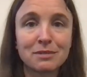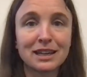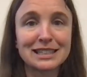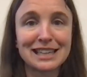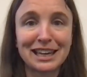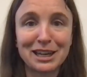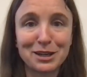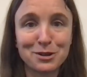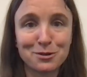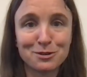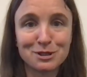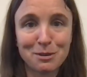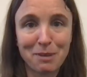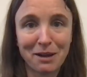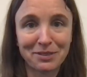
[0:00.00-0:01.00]
exciting news
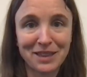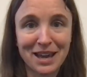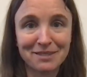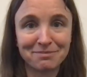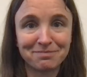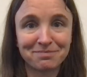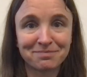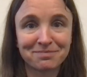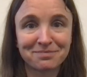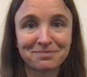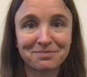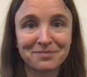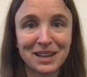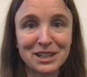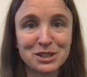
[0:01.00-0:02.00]
about that.
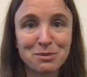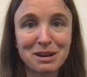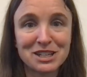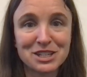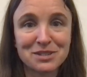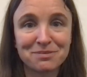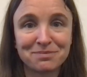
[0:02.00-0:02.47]
Thanks so much.